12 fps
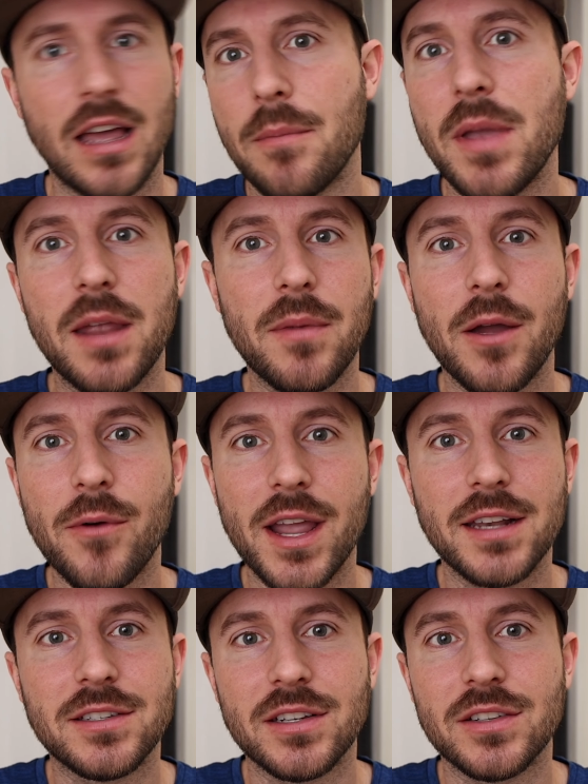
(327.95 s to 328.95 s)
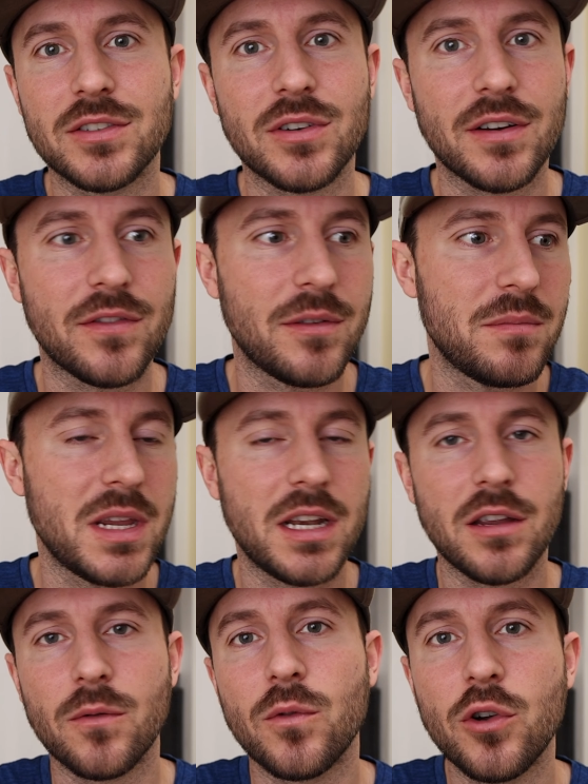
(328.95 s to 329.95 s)
I made my way to sort of the
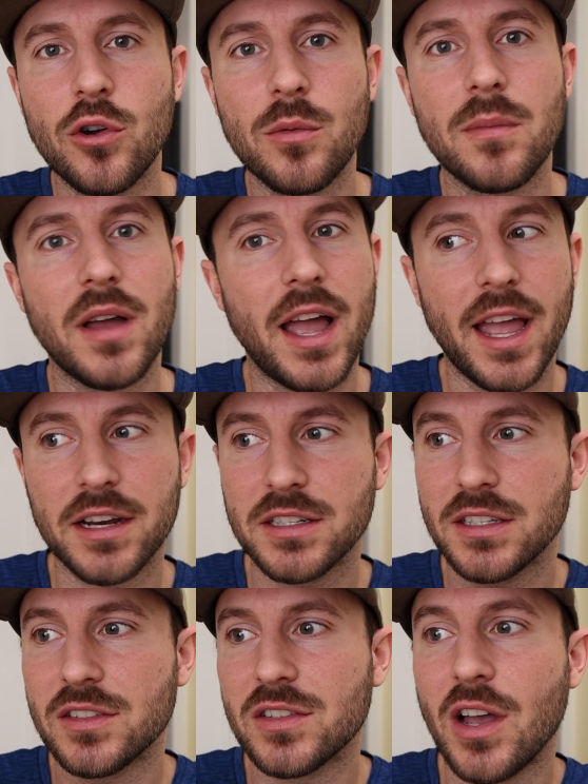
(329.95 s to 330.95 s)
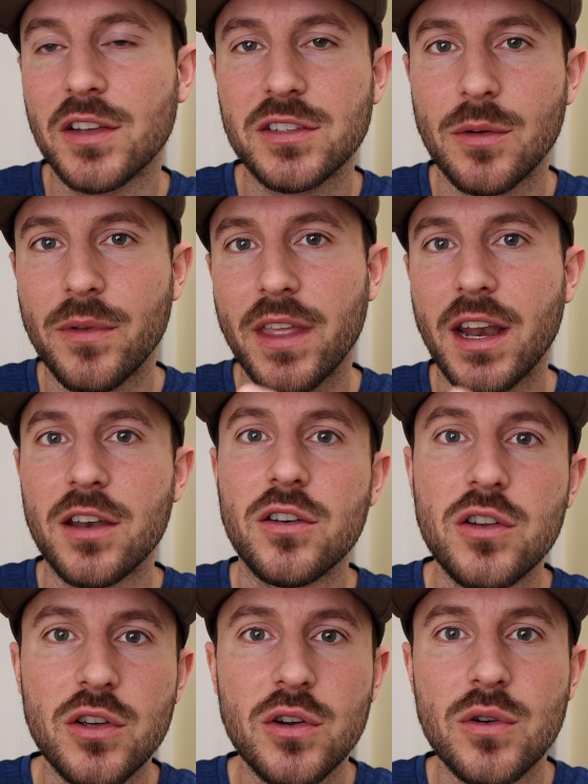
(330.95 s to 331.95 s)
media room. I actually saw someone that I
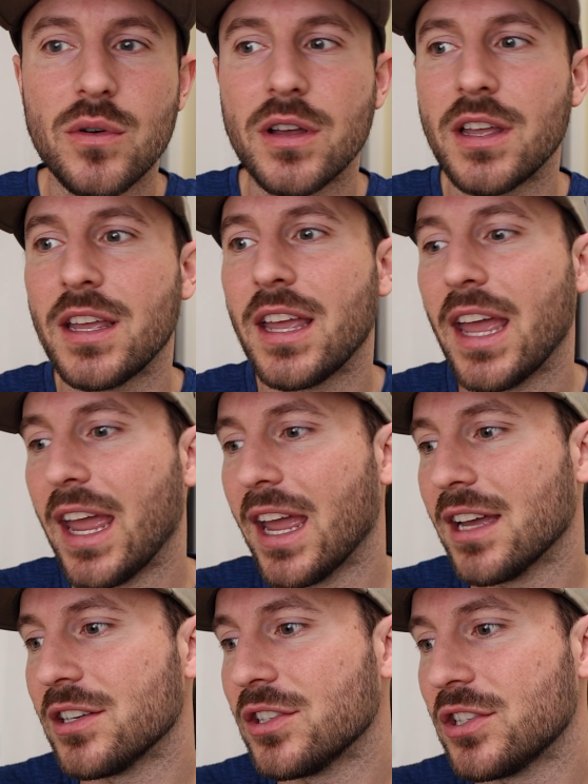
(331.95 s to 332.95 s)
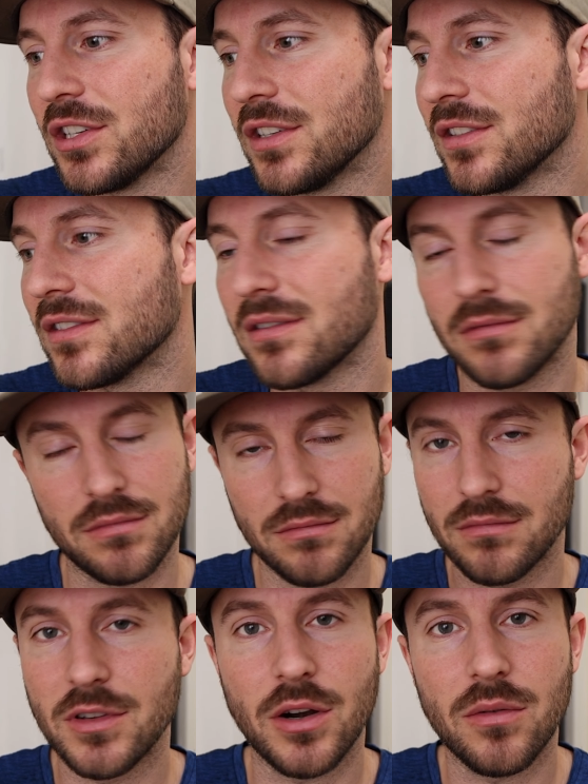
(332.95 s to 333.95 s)
knew, and she's,
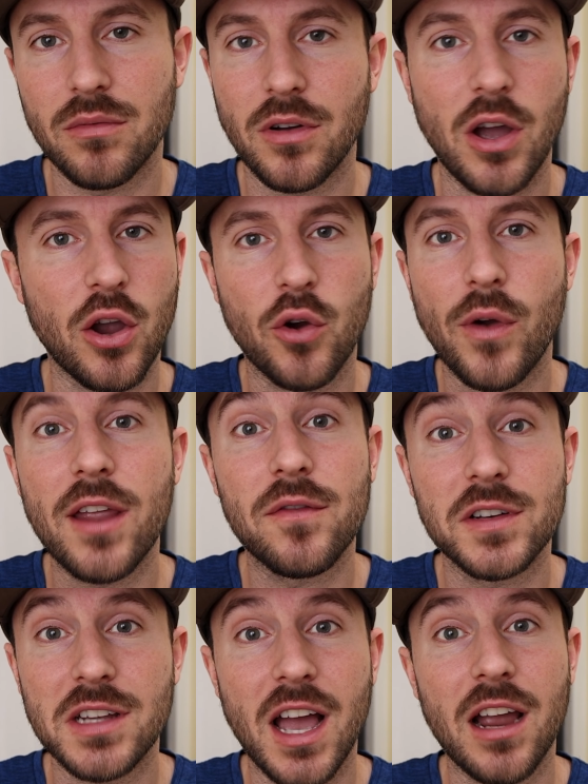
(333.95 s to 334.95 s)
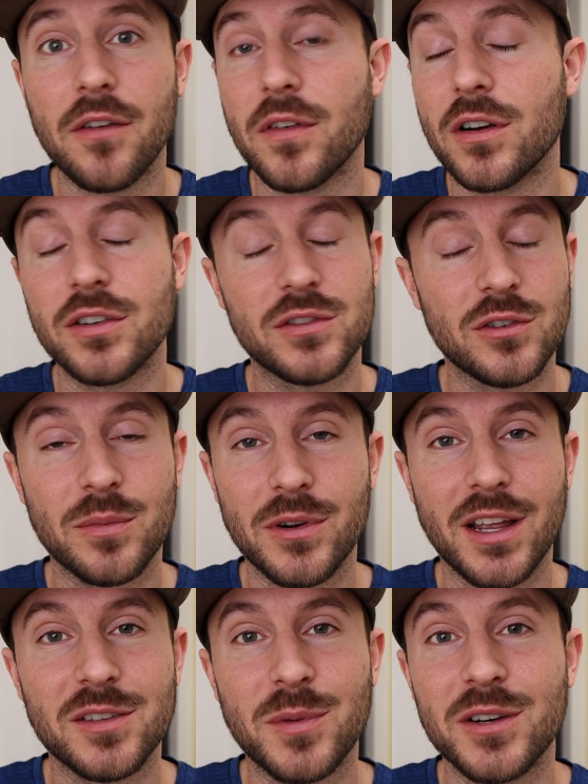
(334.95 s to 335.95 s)
you know, a great photographer, super
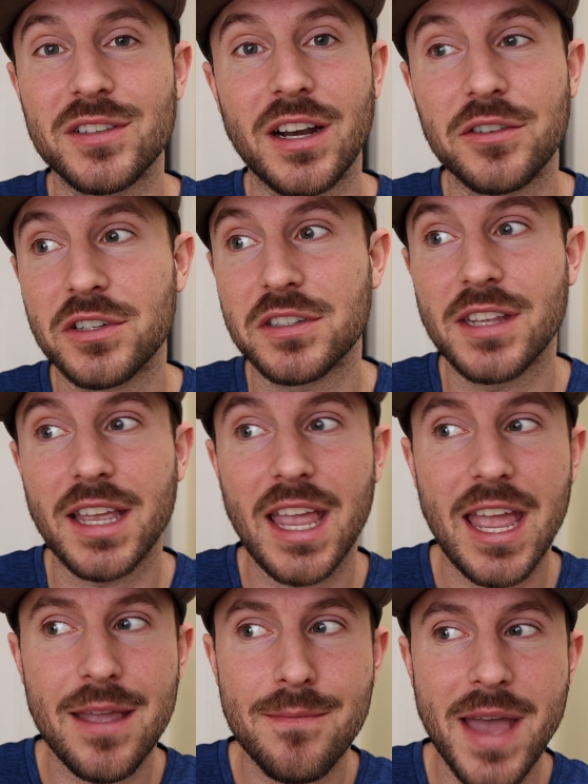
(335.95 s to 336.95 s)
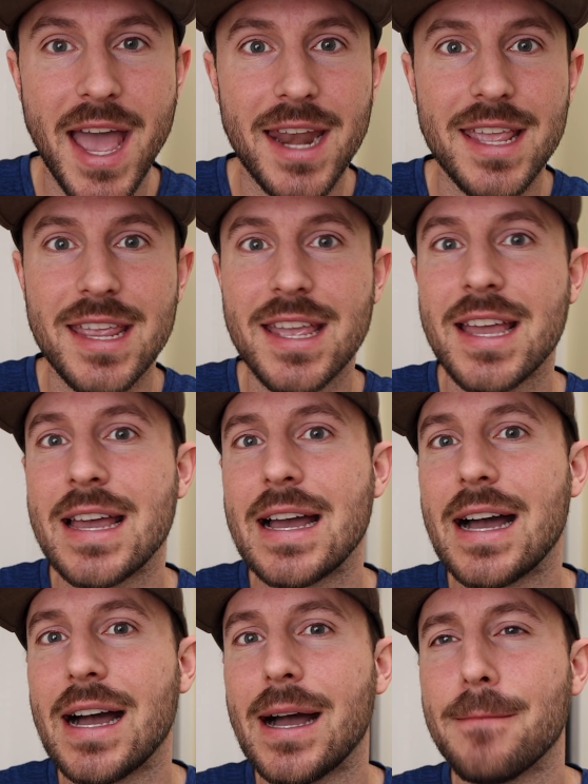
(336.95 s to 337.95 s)
nice person. I was just like, hey, Maddie,
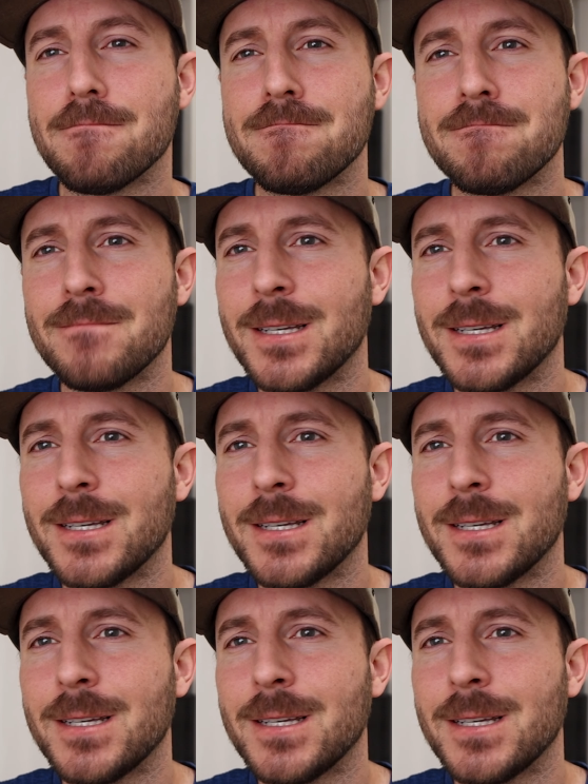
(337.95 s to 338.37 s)
I'm